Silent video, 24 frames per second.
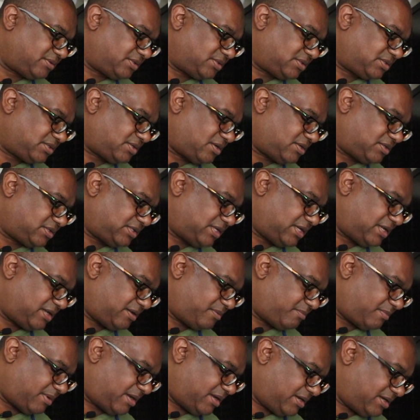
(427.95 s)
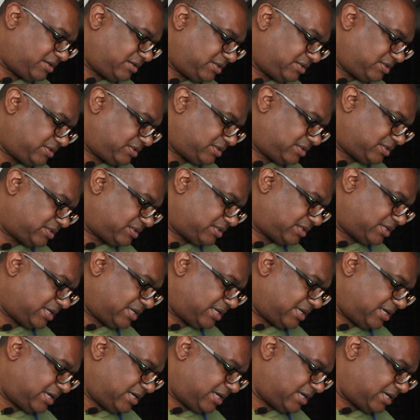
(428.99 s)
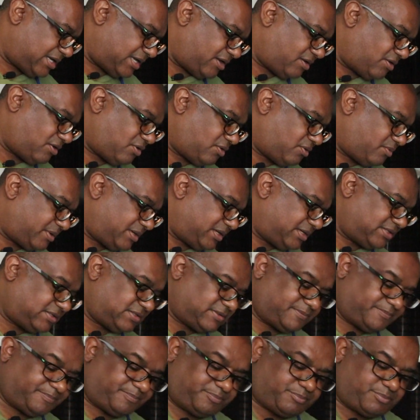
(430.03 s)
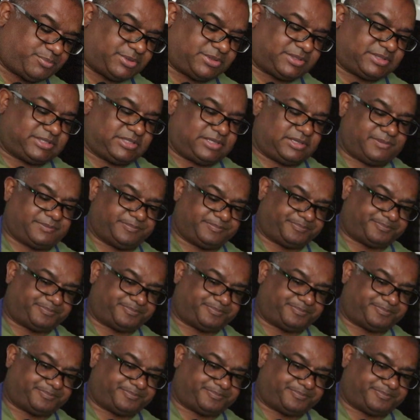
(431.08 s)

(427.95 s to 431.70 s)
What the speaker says: saute my onions, and I always put the